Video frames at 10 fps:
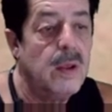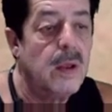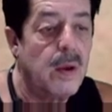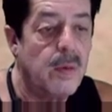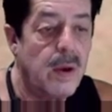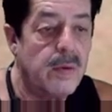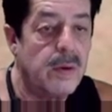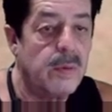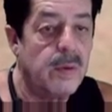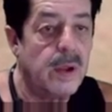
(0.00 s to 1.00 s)
However,
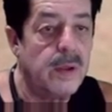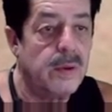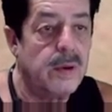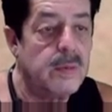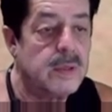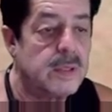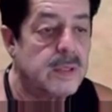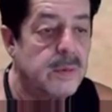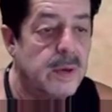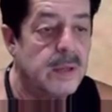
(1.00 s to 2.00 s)
what I told him is I said,
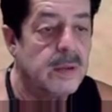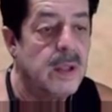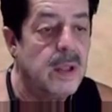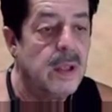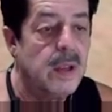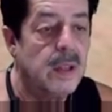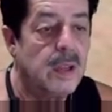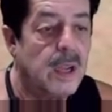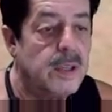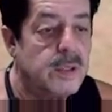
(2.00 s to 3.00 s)
well, you know, look,
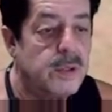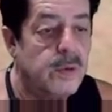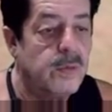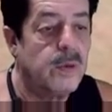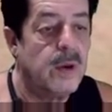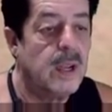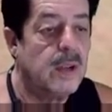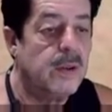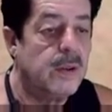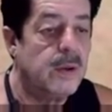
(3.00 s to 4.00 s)
I just goof around,
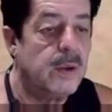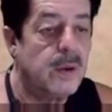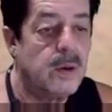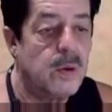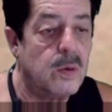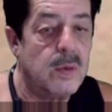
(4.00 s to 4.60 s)
you know, at home.